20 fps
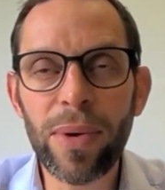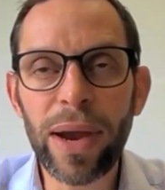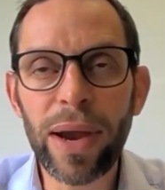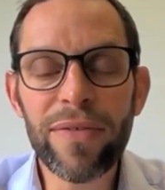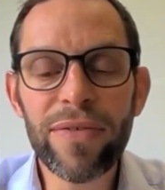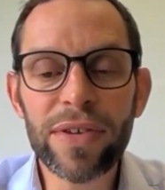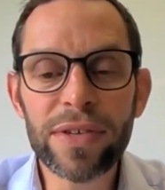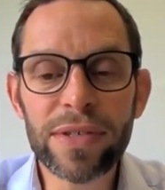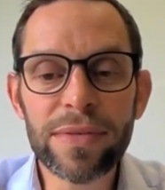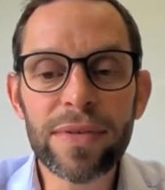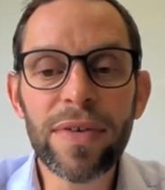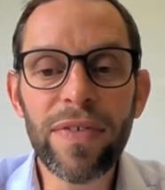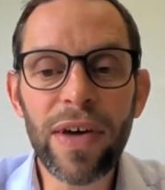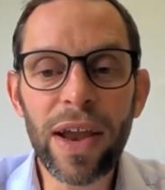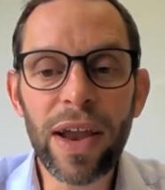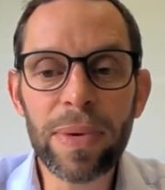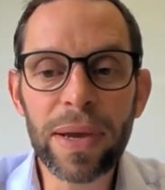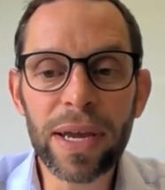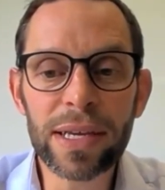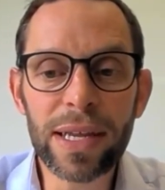whenever
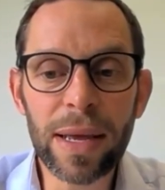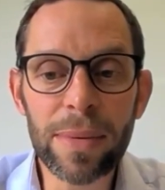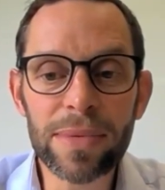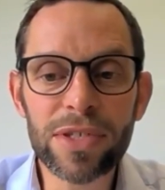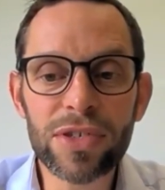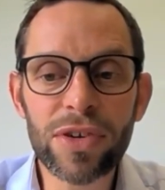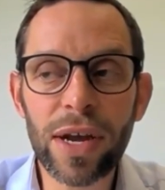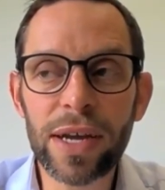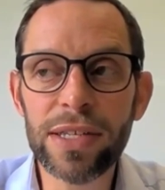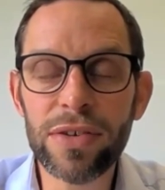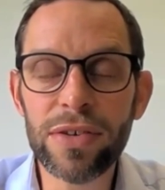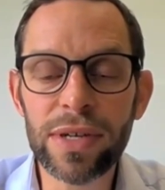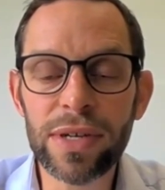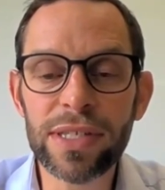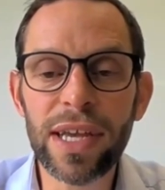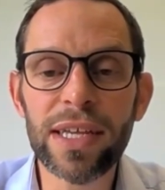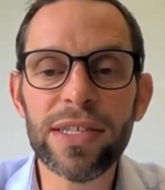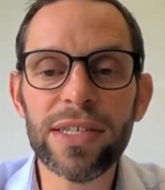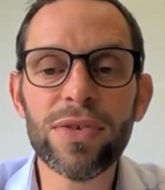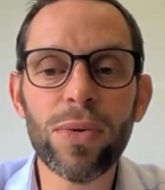developing a demonstrator,
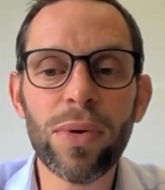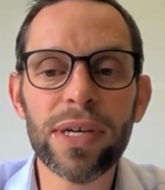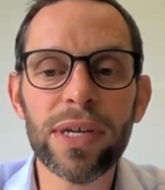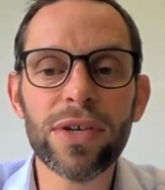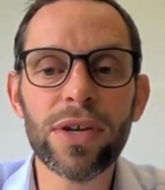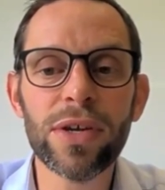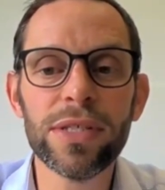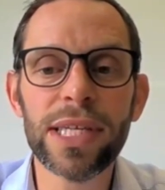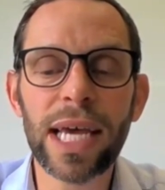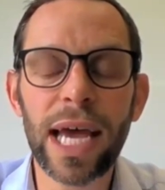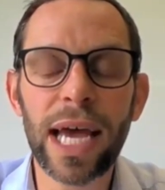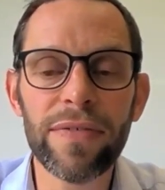it's always good to